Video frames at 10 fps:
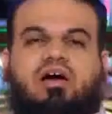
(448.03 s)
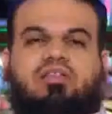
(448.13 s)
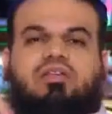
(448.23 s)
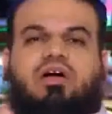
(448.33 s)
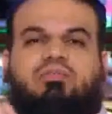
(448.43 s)

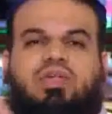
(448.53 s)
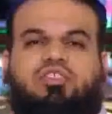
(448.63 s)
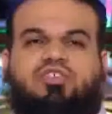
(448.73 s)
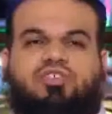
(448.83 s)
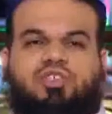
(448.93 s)
Allah
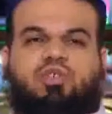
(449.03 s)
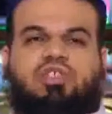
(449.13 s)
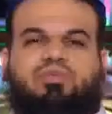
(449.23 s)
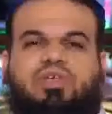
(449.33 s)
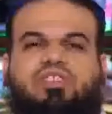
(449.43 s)
mentions
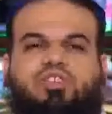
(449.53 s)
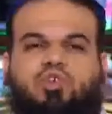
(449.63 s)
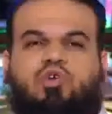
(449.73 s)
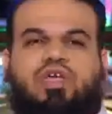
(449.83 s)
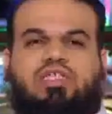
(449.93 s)
stories, but His
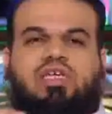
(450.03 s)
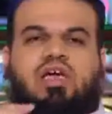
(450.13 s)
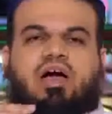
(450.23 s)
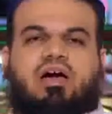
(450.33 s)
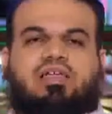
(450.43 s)
stories
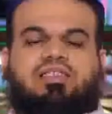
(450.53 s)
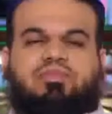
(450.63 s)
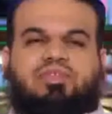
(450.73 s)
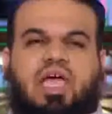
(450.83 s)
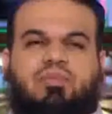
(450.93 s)
are not
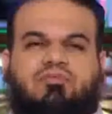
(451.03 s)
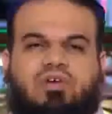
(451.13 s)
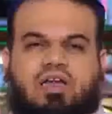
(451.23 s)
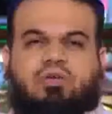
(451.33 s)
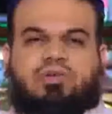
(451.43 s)
some type of
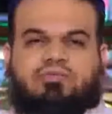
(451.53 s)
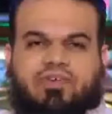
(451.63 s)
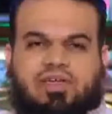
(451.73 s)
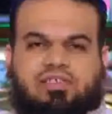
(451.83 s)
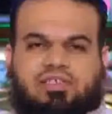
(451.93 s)
Hollywood
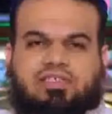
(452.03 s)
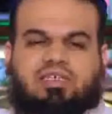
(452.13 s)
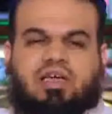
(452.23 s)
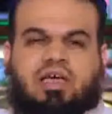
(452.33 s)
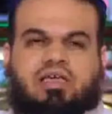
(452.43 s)
fantasy,